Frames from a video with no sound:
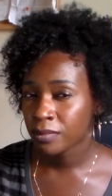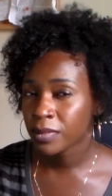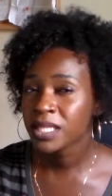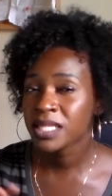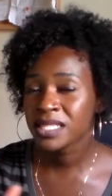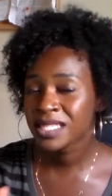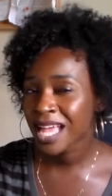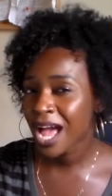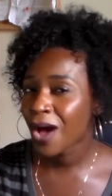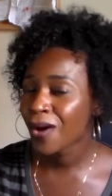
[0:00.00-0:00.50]

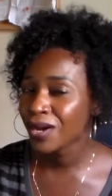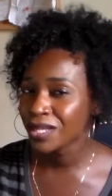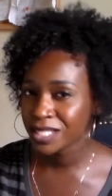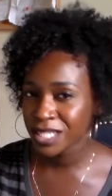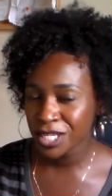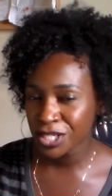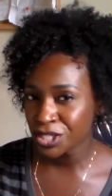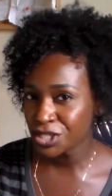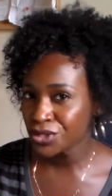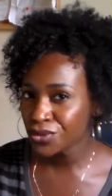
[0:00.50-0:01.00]
this is how I
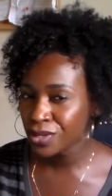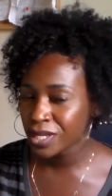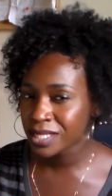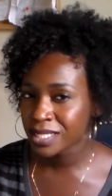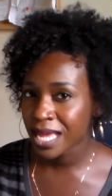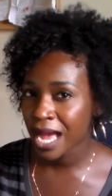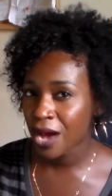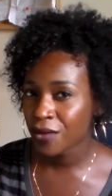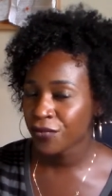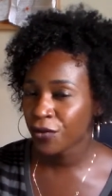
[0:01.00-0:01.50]
teach
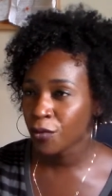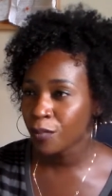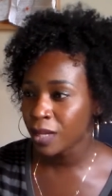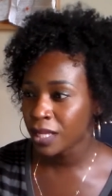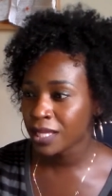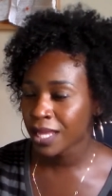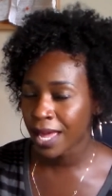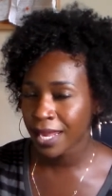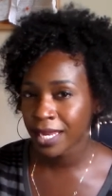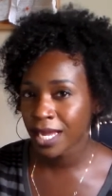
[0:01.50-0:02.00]
students how they'll
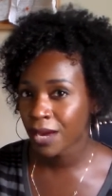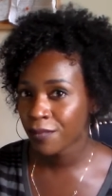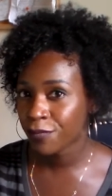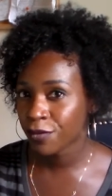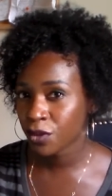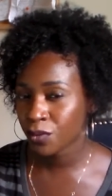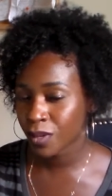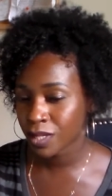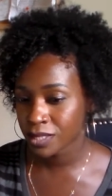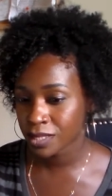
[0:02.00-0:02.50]
be lining
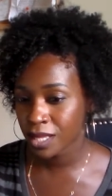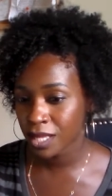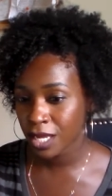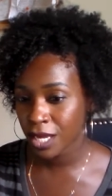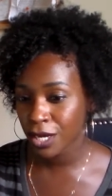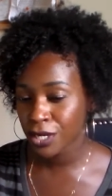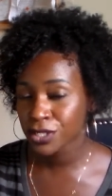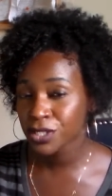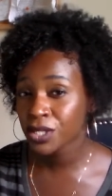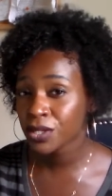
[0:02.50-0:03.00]
up for the rest of
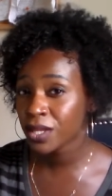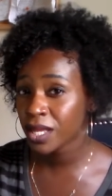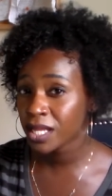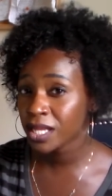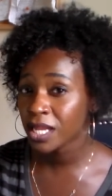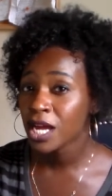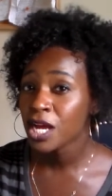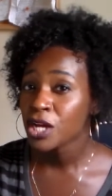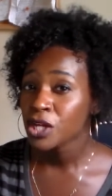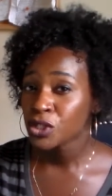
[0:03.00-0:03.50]
the year. So
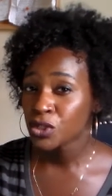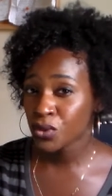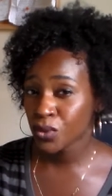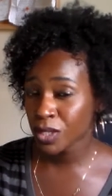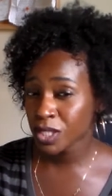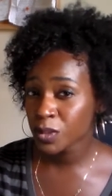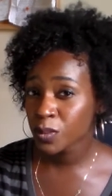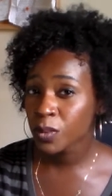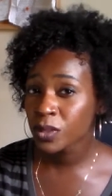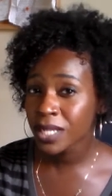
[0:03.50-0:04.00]
then
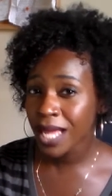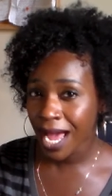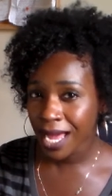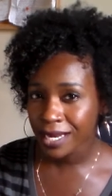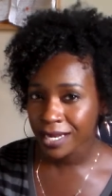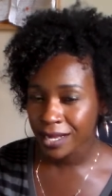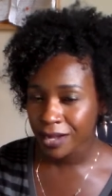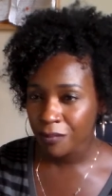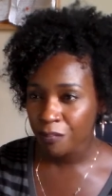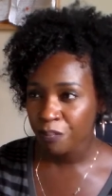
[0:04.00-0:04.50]
students will
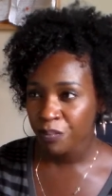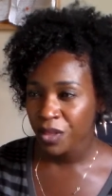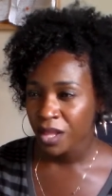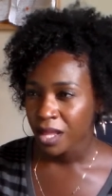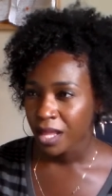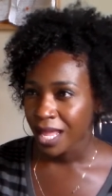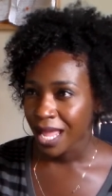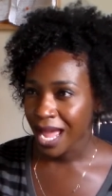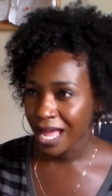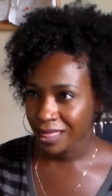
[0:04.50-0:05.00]
line up.
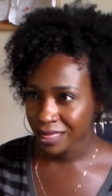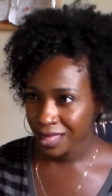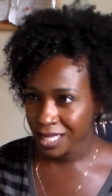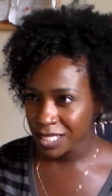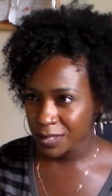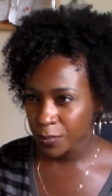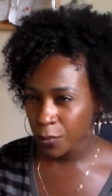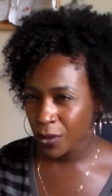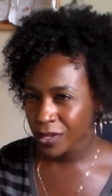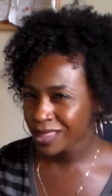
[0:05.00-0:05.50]
At
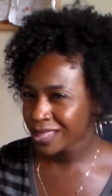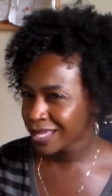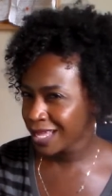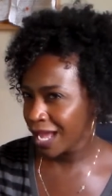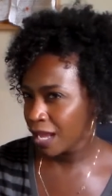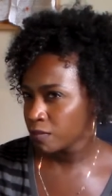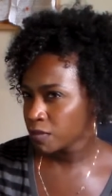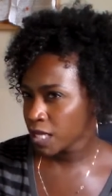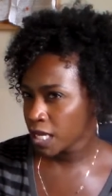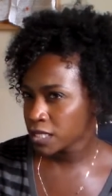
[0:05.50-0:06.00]
this point, the
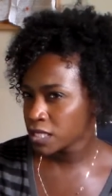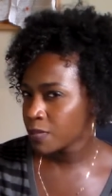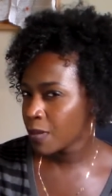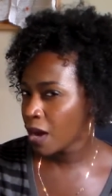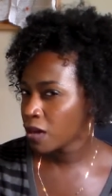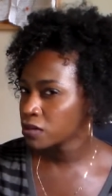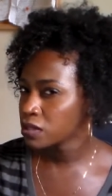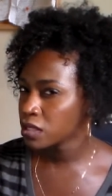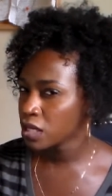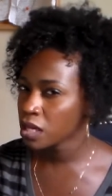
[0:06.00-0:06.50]
game takes
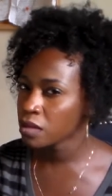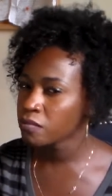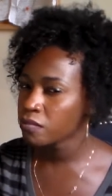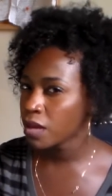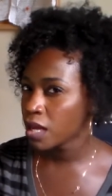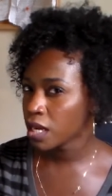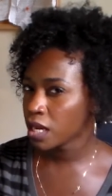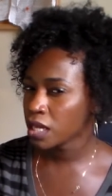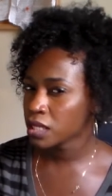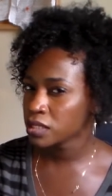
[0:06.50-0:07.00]
about
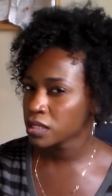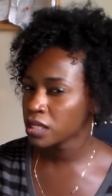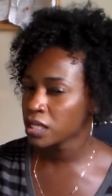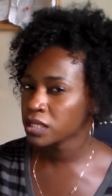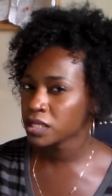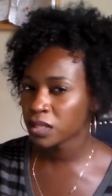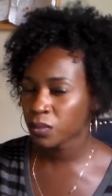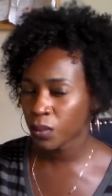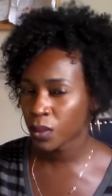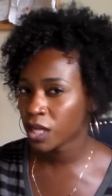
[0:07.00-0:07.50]
10 minutes and
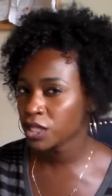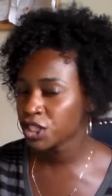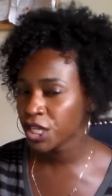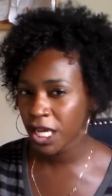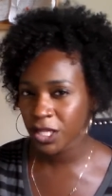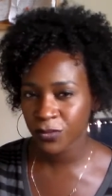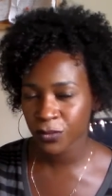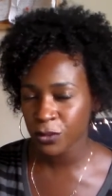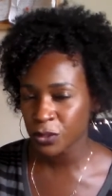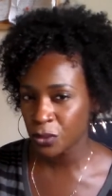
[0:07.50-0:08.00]
it's a, a
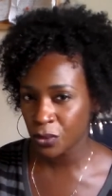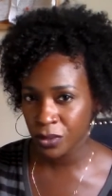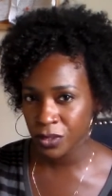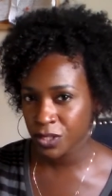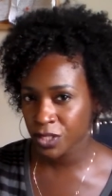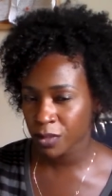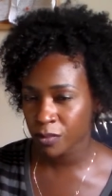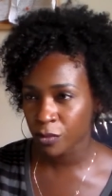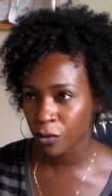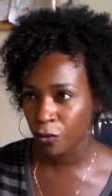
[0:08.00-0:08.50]
chance for
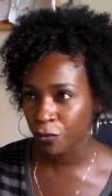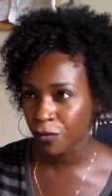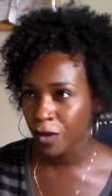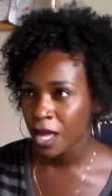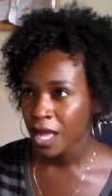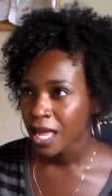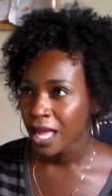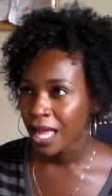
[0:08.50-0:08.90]
students to move.